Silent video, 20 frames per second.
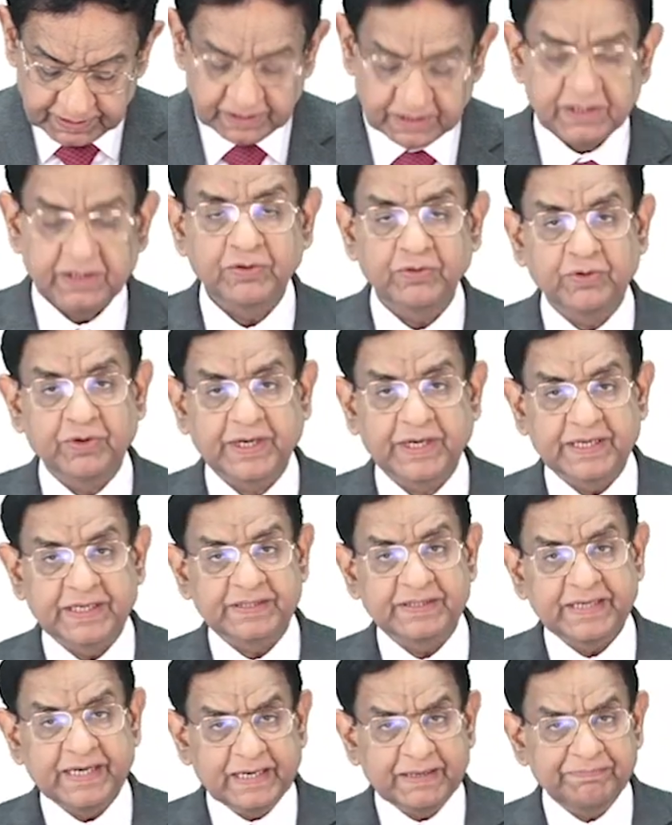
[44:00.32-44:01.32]
Okay,
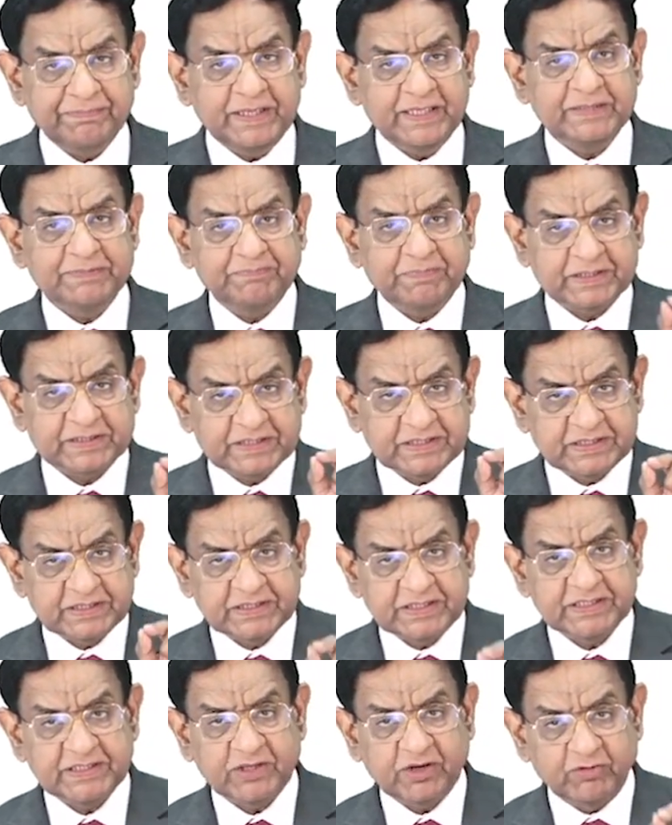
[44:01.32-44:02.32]
that means
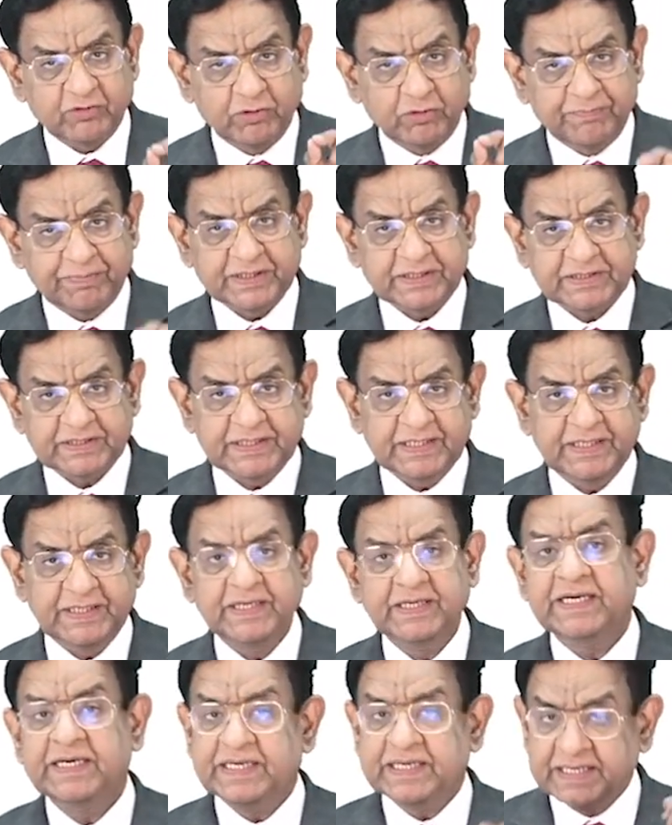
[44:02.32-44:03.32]
persistence of opacity
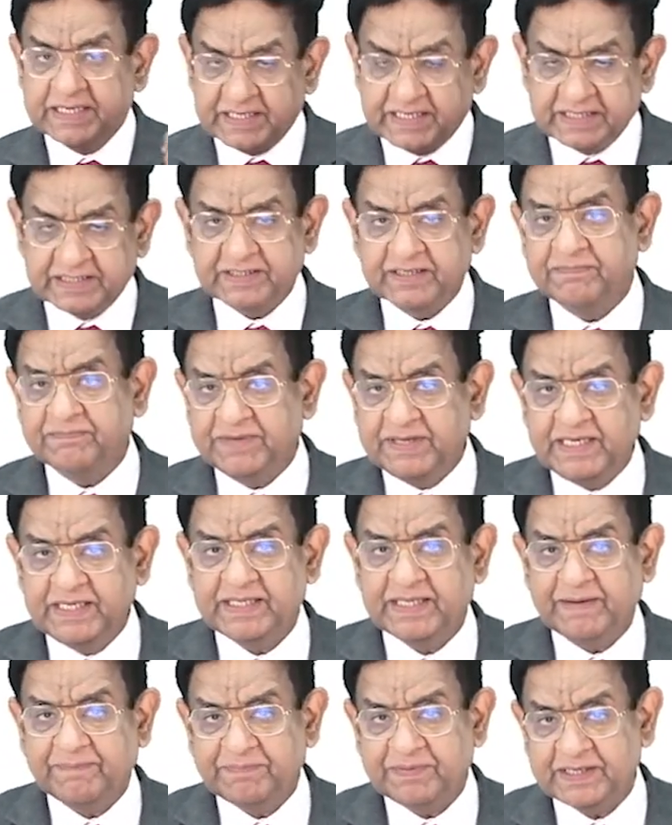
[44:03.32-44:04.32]
doesn't mean
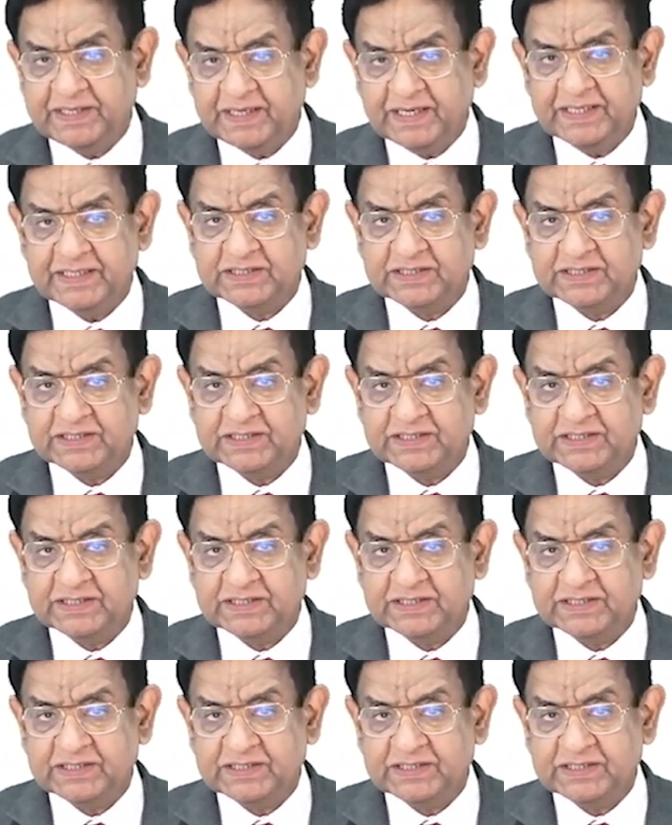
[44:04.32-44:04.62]
that patient is